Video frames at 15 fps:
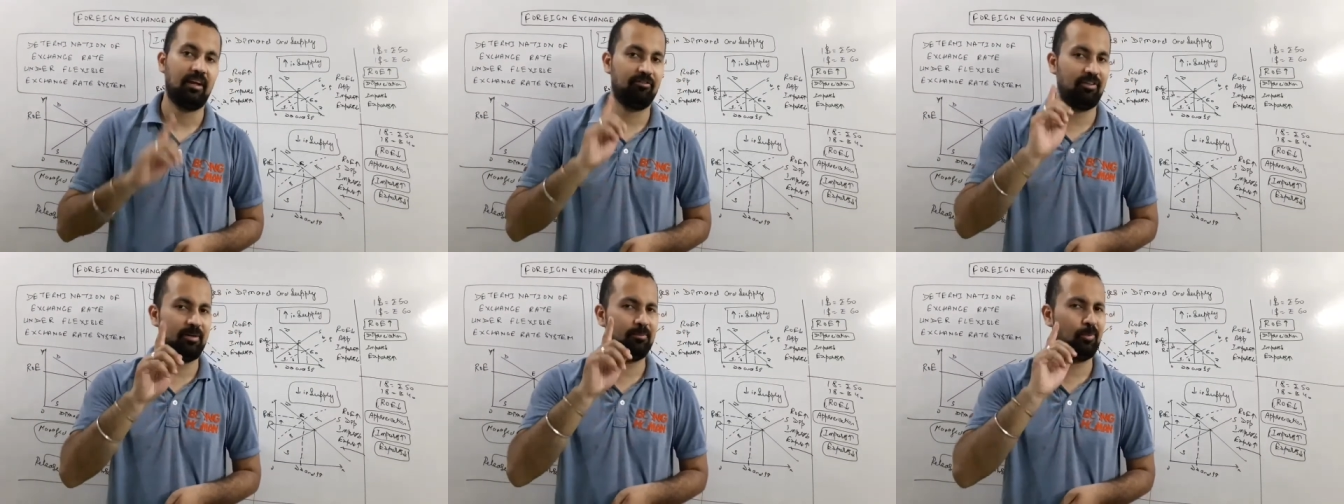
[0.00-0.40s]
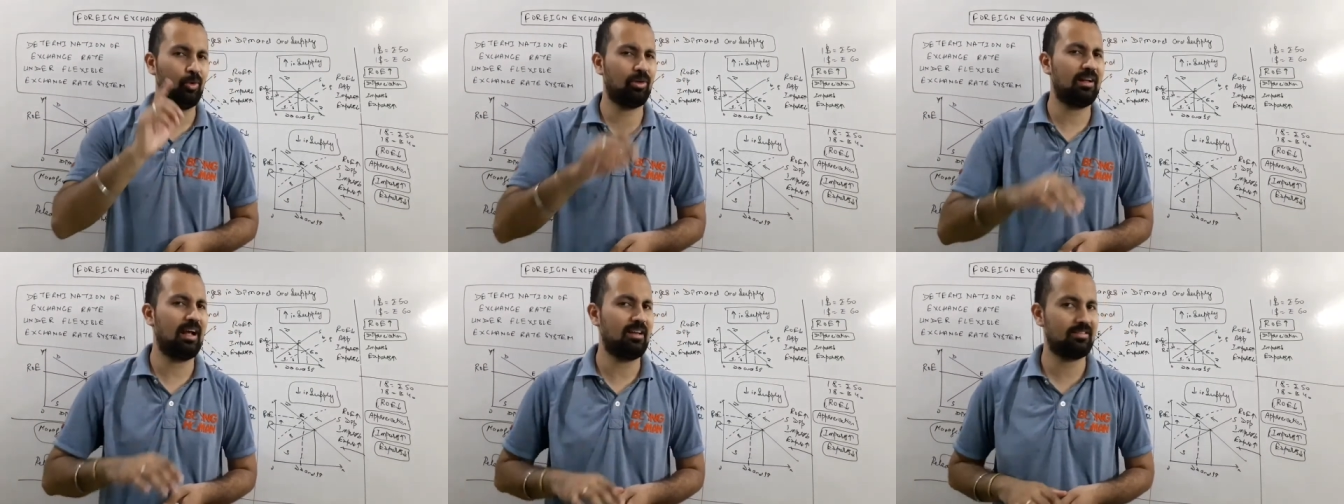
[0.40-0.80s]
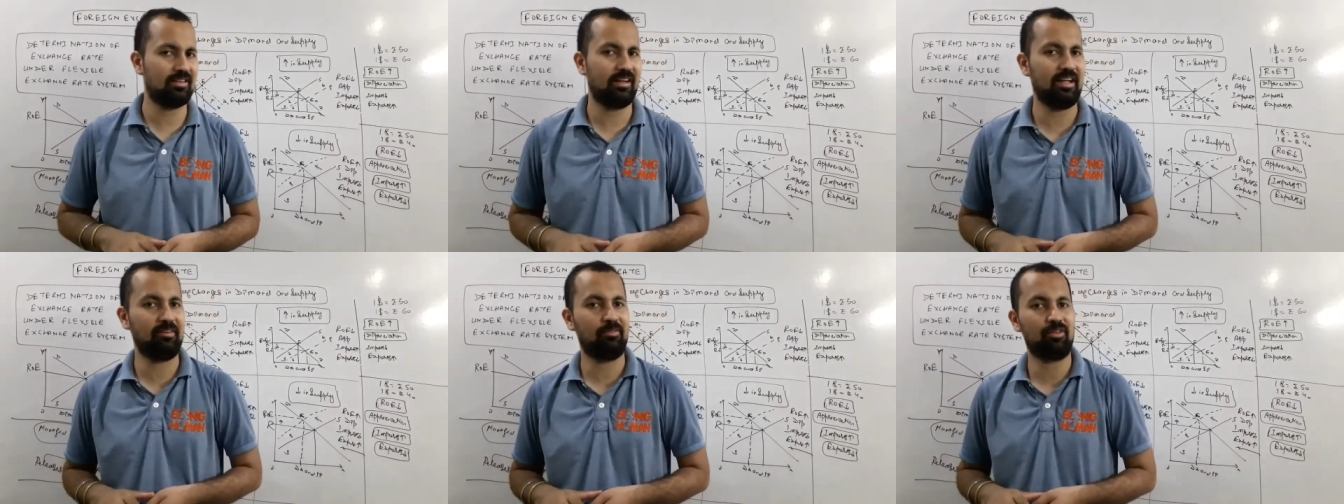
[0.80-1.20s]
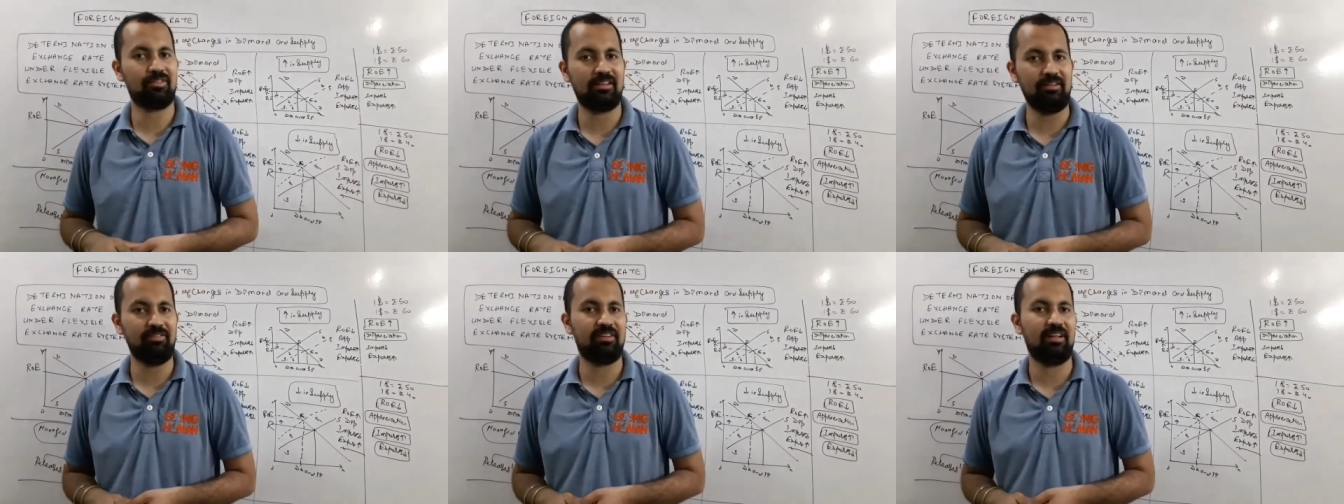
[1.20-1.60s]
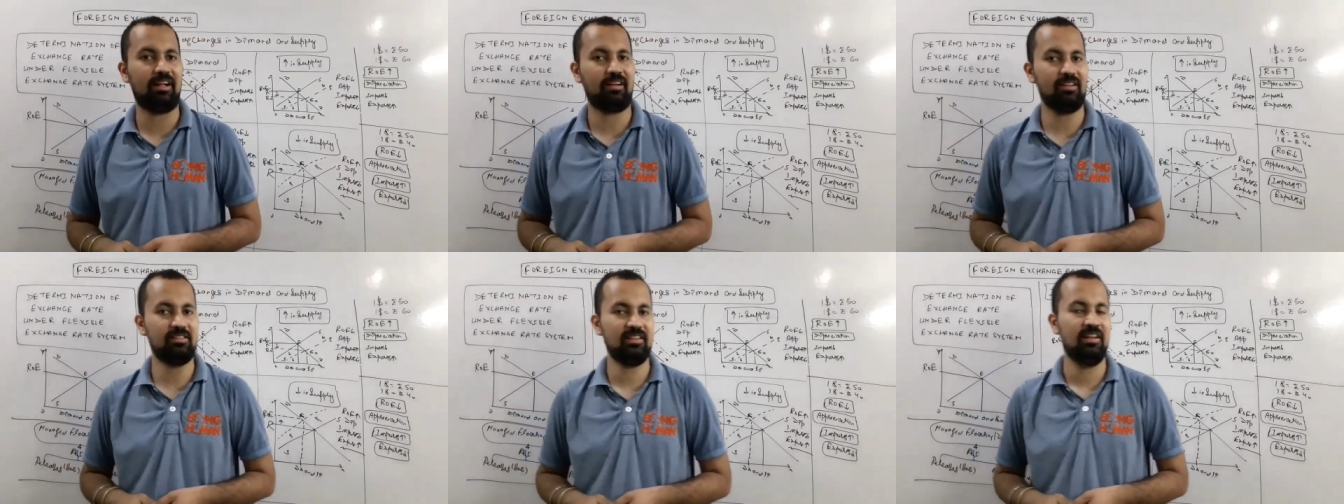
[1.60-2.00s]
One more last heading was left,
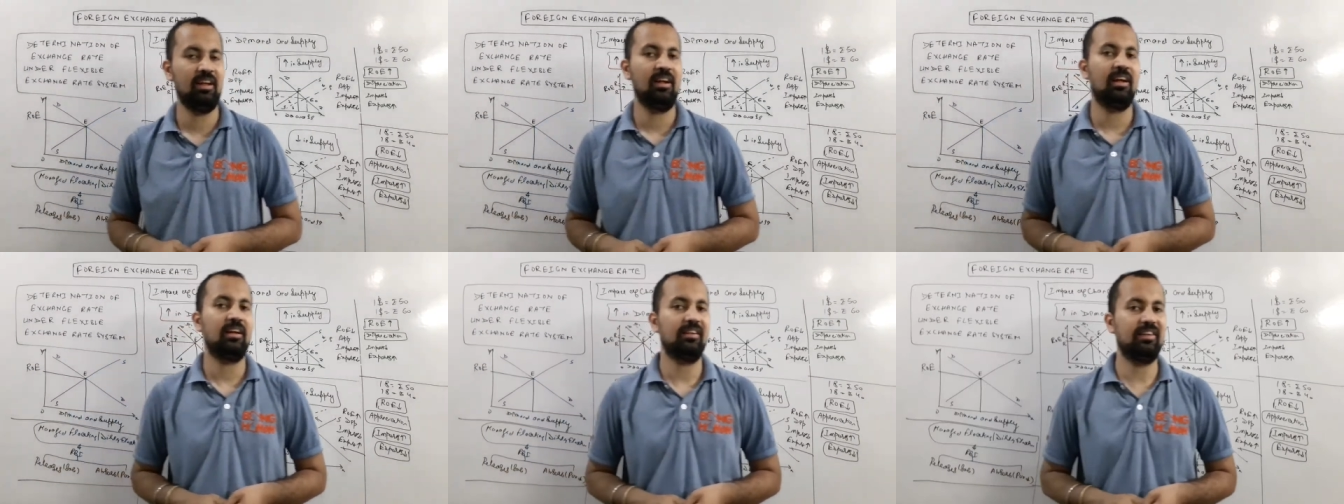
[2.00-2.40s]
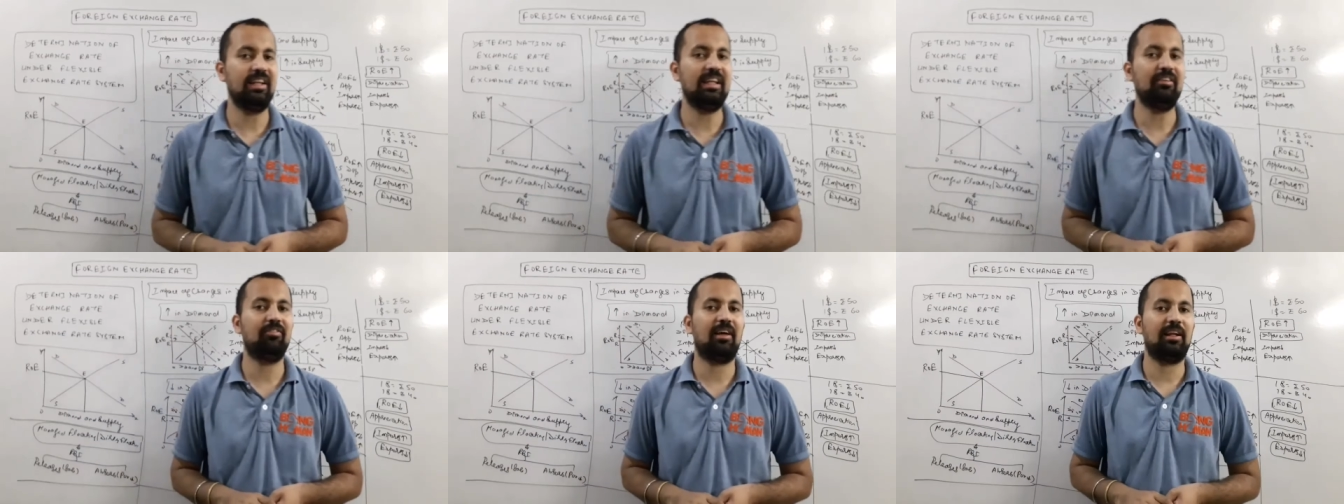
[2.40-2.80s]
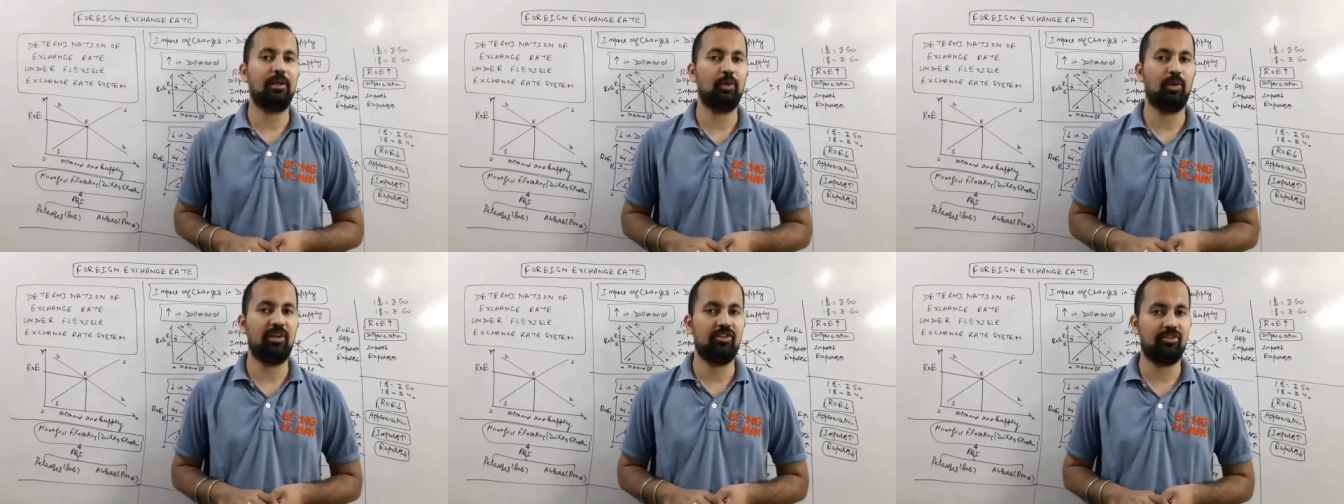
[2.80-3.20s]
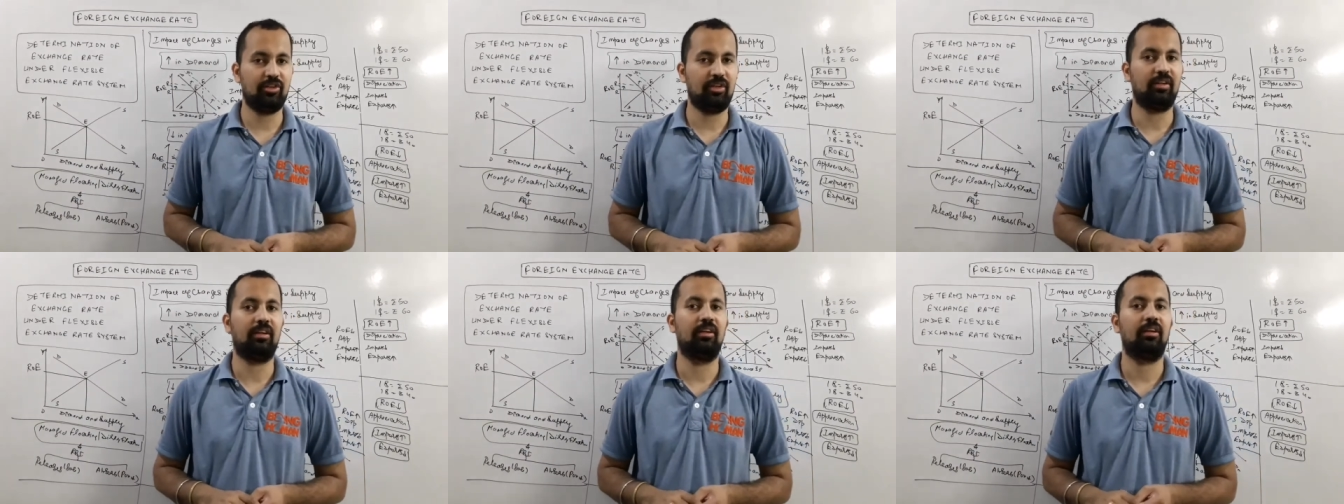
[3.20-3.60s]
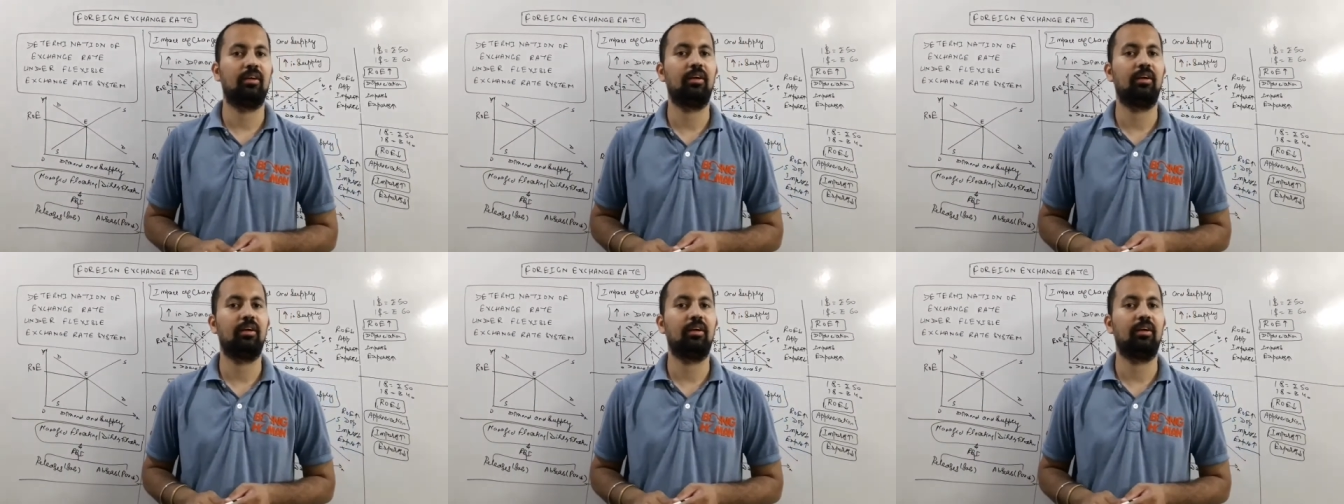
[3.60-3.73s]
that is devaluation.